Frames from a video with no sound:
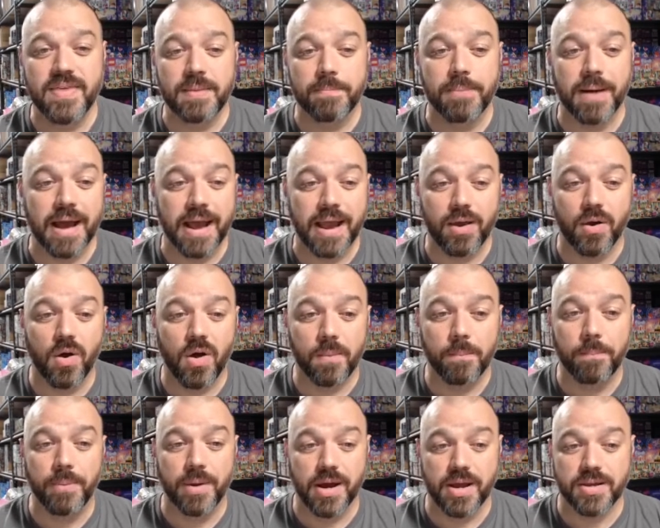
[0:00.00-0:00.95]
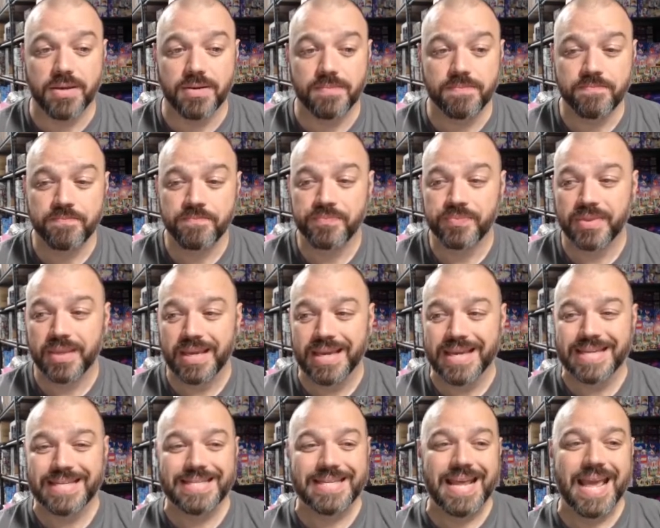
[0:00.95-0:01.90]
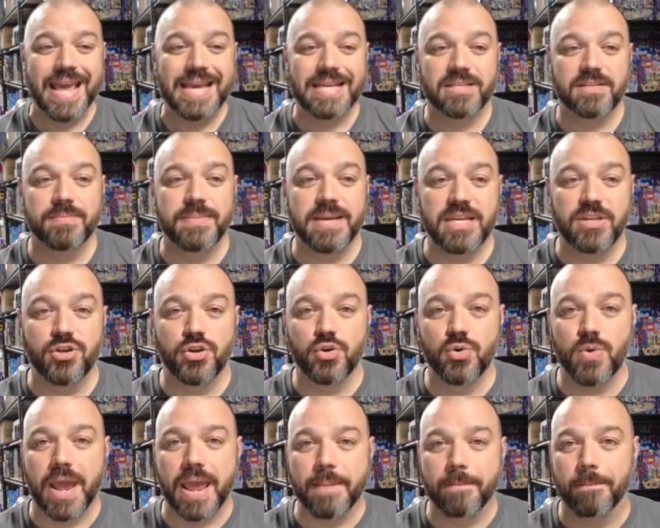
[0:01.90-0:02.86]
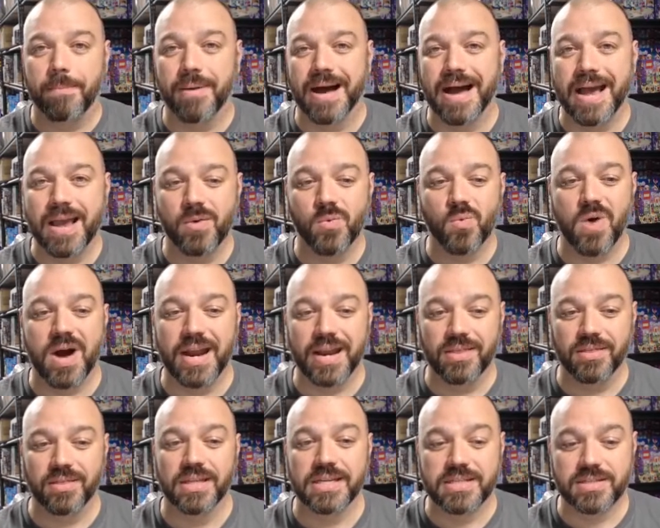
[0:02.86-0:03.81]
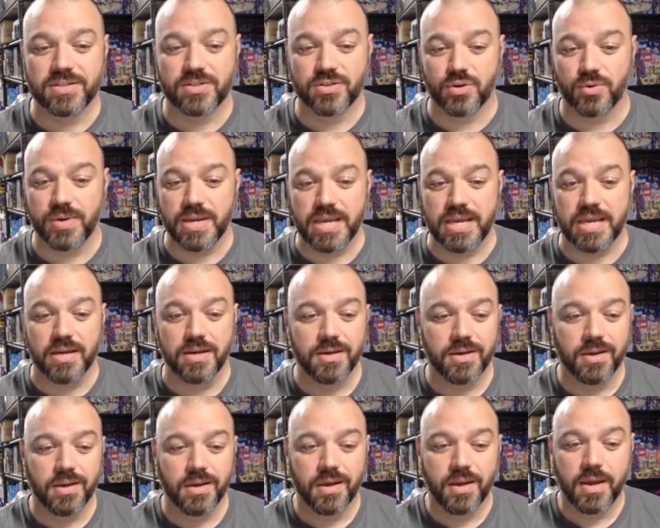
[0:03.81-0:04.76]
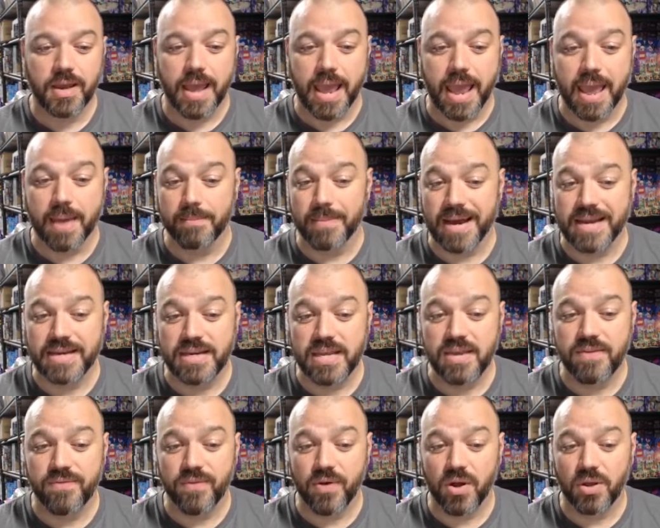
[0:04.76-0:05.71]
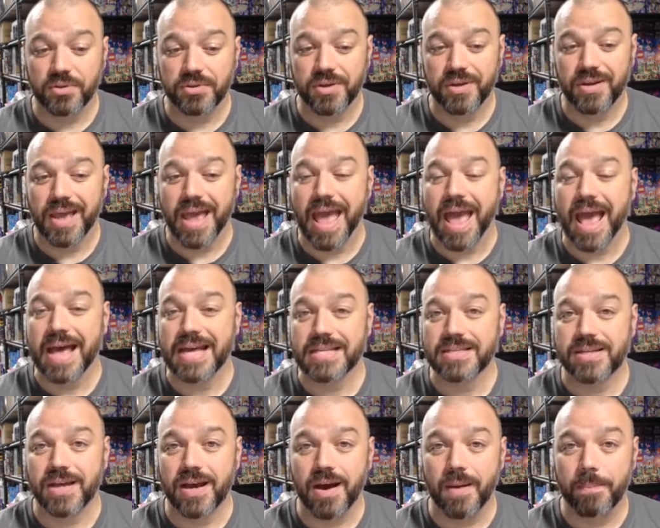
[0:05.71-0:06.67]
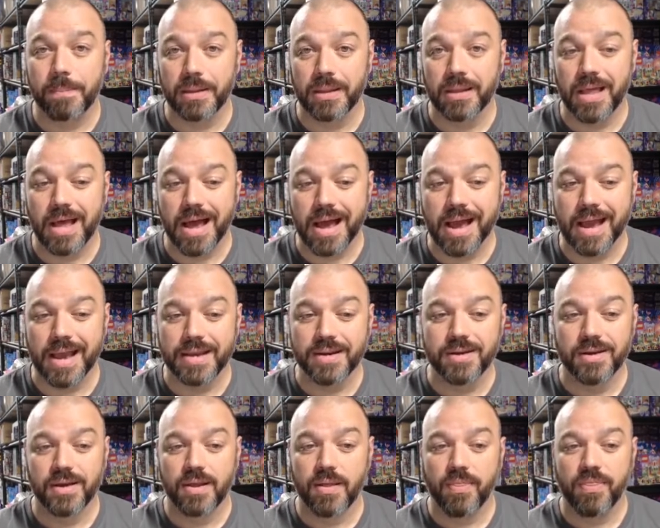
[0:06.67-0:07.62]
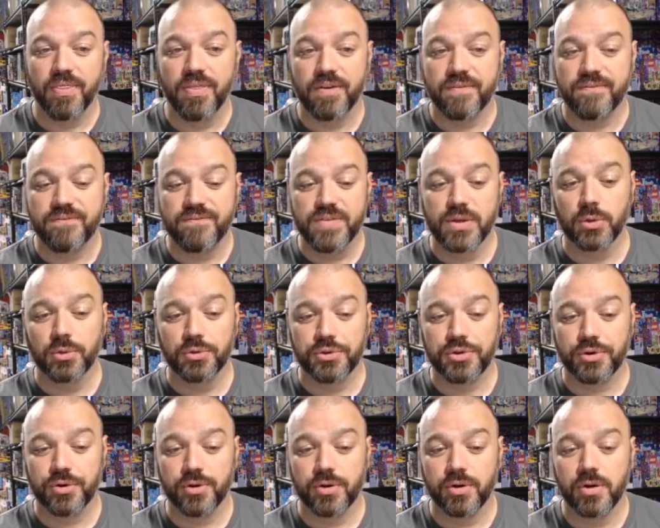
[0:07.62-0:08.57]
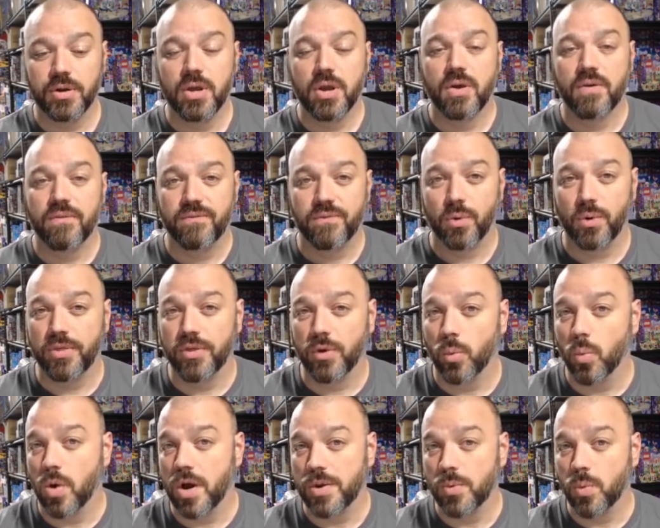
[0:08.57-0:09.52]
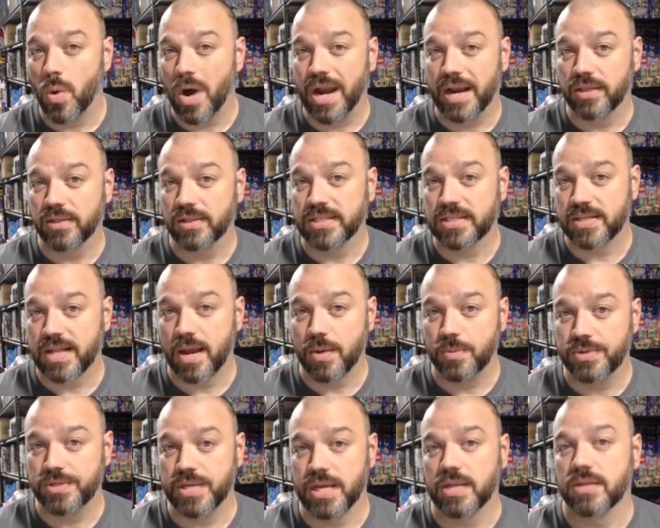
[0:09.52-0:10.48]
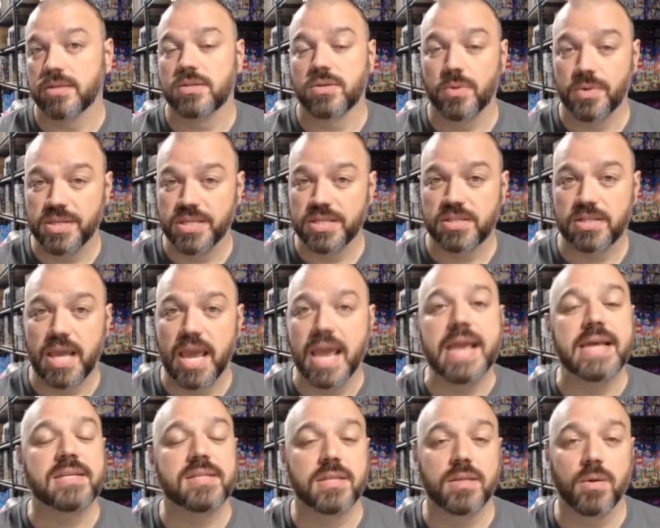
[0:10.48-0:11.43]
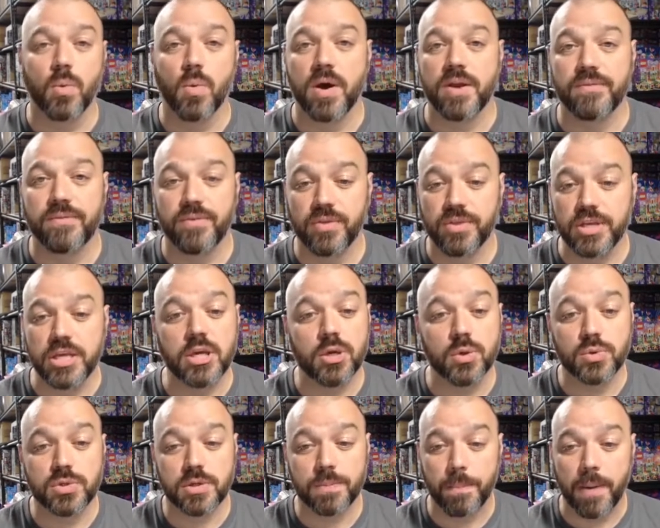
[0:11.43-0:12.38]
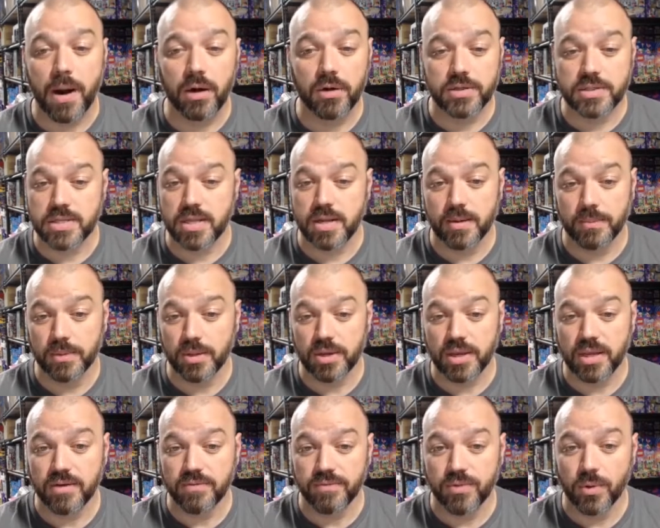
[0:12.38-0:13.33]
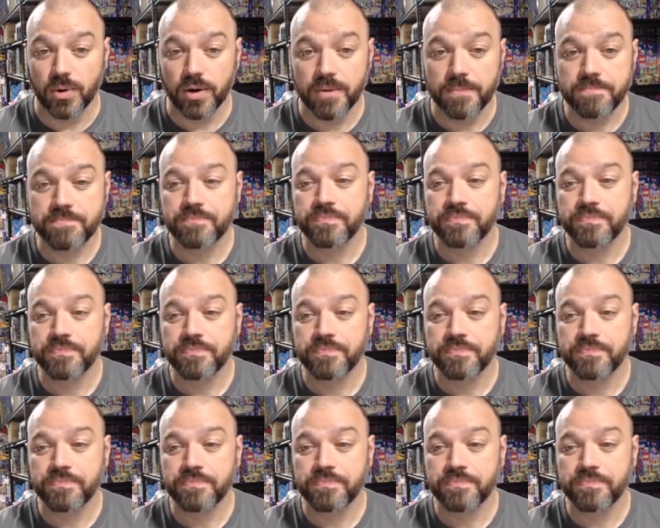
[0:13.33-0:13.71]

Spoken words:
the Buy All button, it takes me to a Buy Wanted List screen, and by default has applied the filter for the one wanted list I was in. So in this case, the one for the used parts that I'm looking for.